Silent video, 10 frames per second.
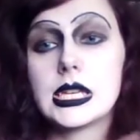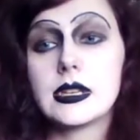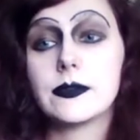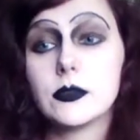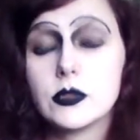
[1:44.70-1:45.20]

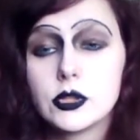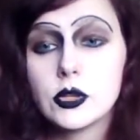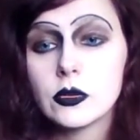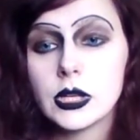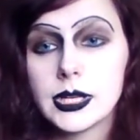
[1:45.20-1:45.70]
If you
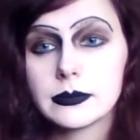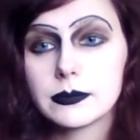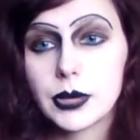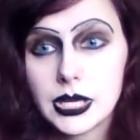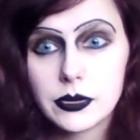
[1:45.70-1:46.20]
do not
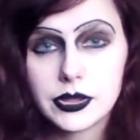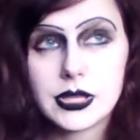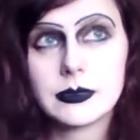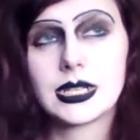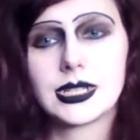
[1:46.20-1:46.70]
play with
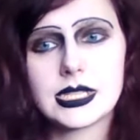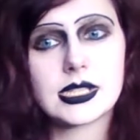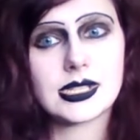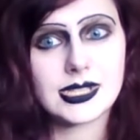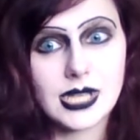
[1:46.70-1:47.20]
them, at
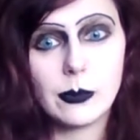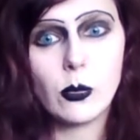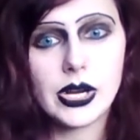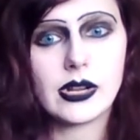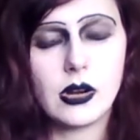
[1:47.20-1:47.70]
least
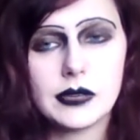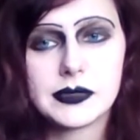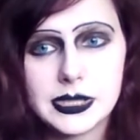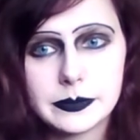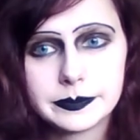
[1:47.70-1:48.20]
somewhat
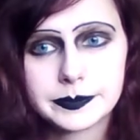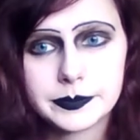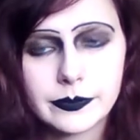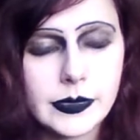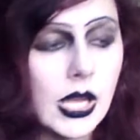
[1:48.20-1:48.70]
often,
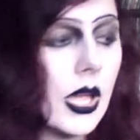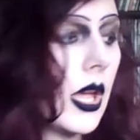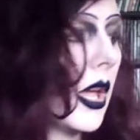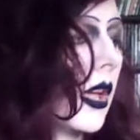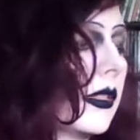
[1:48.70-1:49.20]

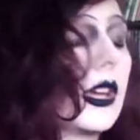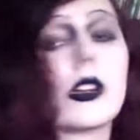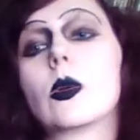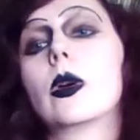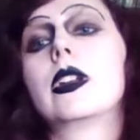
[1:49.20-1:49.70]
they're
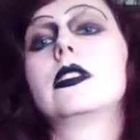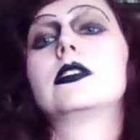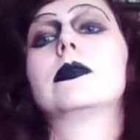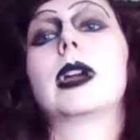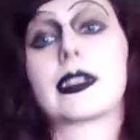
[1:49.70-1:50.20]
going
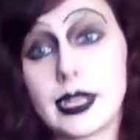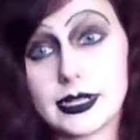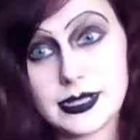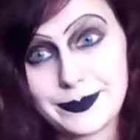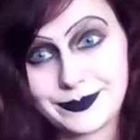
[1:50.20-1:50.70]
to wreck things.